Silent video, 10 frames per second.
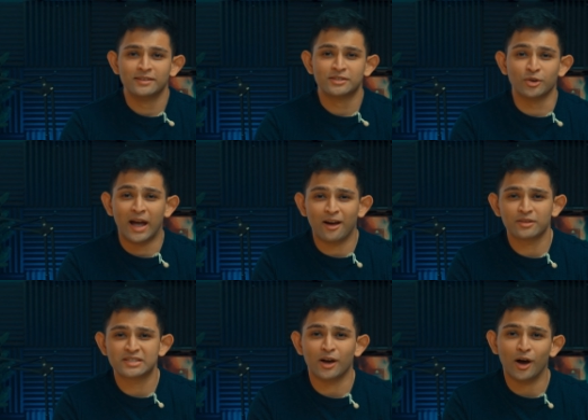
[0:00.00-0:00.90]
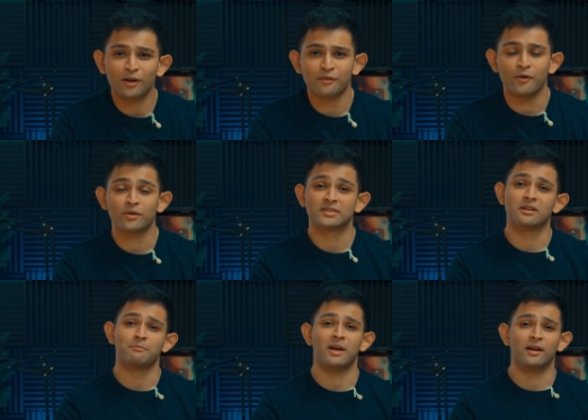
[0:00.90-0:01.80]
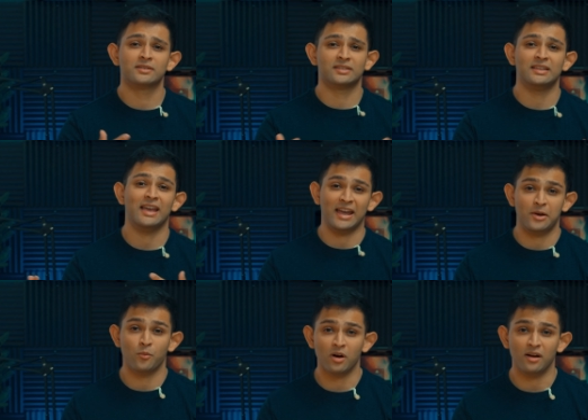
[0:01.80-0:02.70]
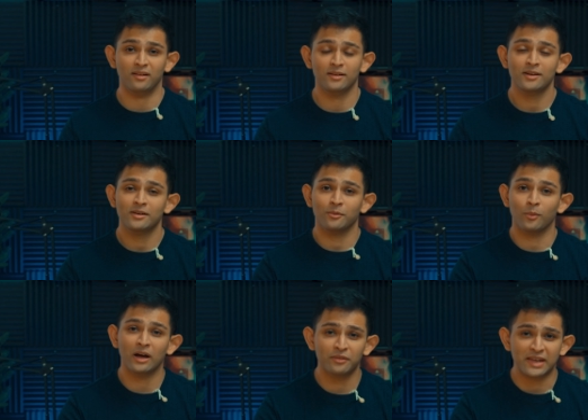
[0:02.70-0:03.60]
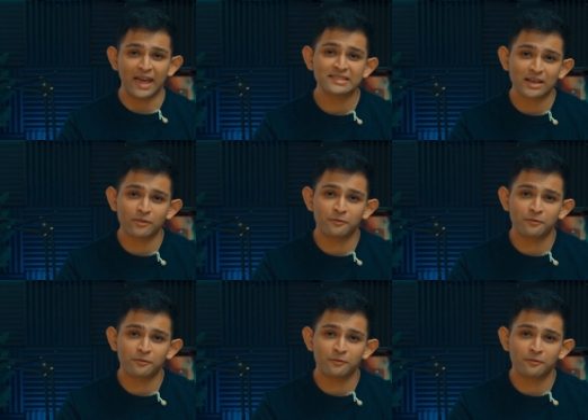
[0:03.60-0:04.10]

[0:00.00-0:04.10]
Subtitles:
So how does the autofocus compare to the A1? Well, the A7